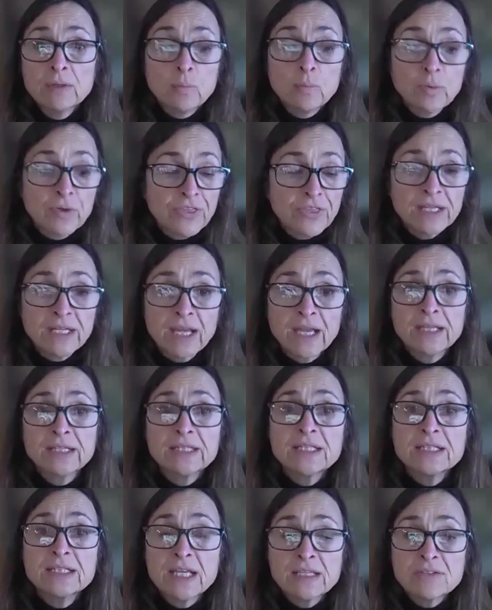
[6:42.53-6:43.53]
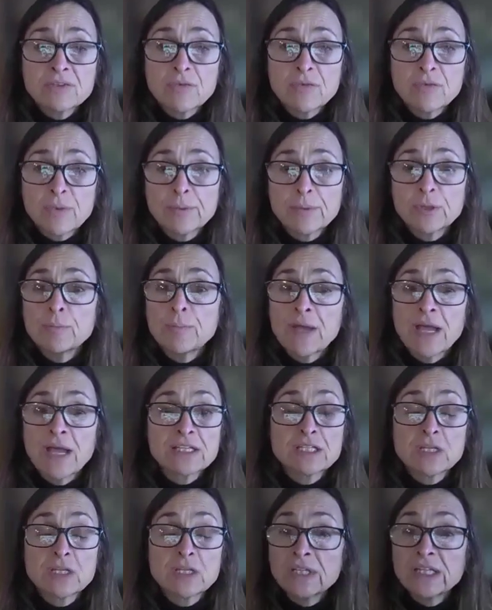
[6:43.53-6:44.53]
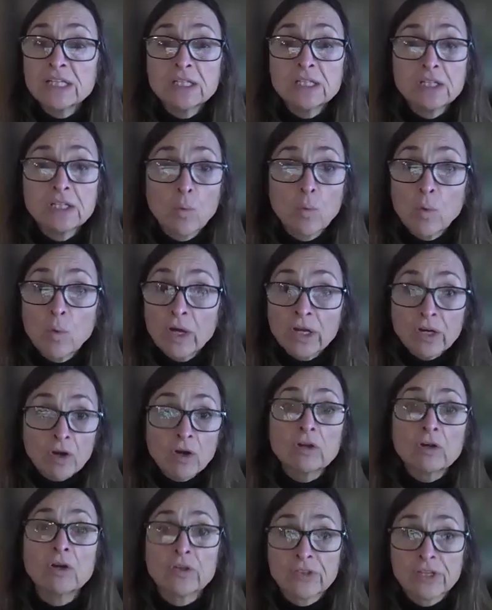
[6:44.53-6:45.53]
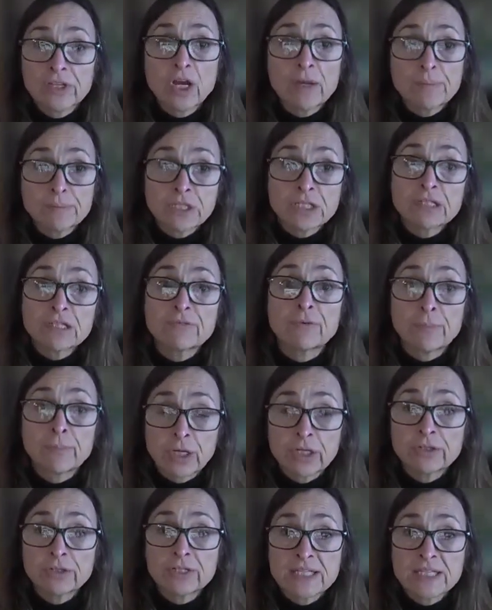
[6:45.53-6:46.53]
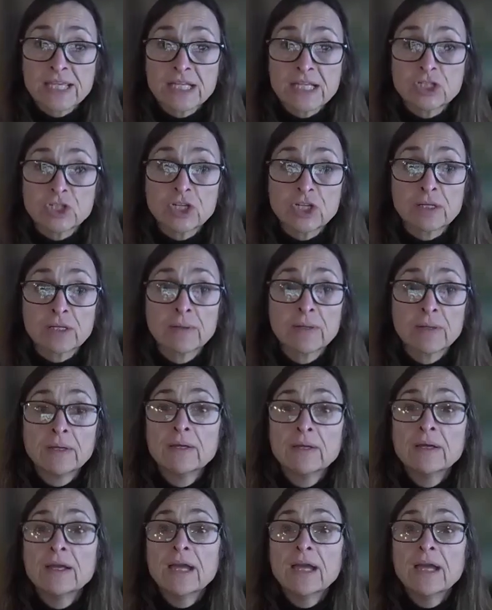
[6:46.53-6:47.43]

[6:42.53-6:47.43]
Within 90 days of the bill passing, we need to know what are all the options for modernization